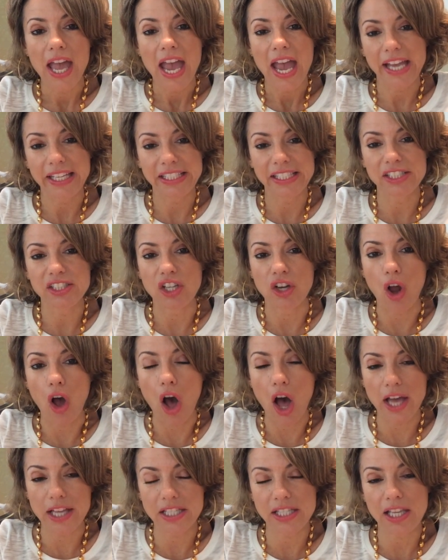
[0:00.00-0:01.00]
And he's an
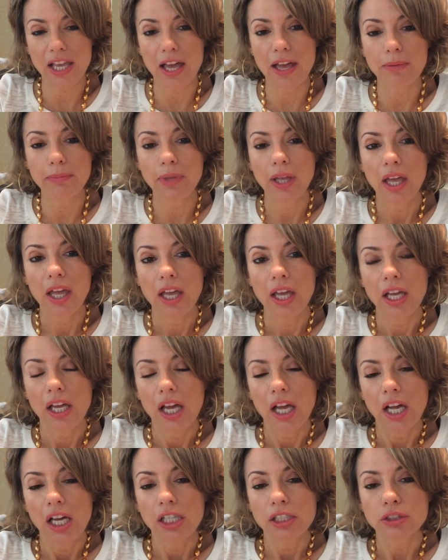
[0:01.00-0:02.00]
awesome,
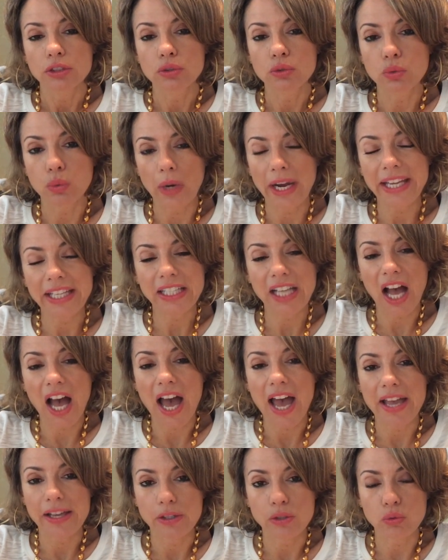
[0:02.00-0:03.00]
great
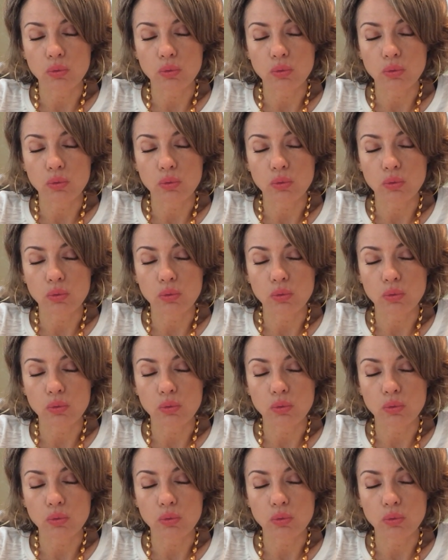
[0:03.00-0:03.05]
guy,